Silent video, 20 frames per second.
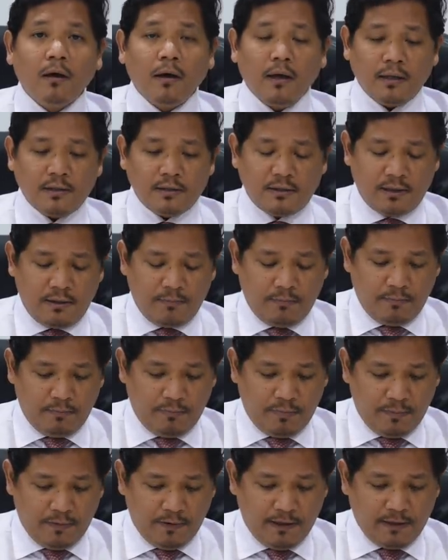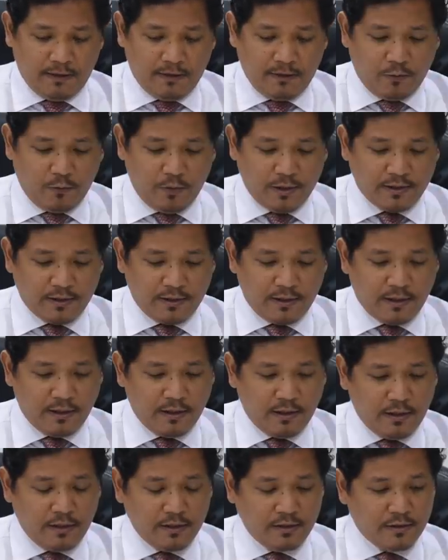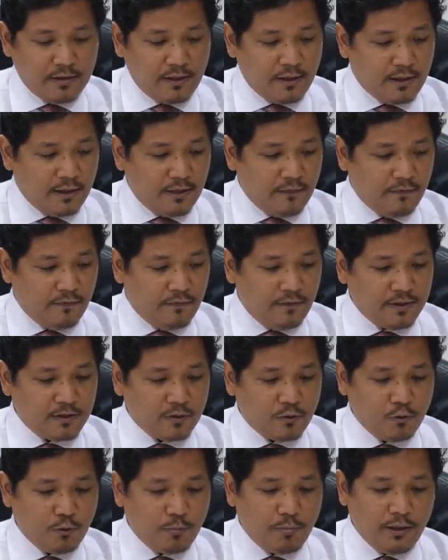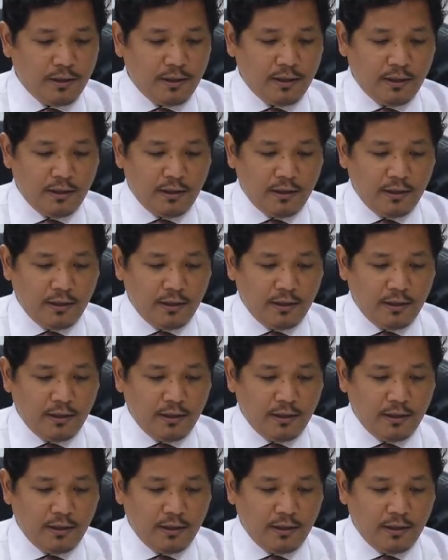and some people had requested and urged that if this could be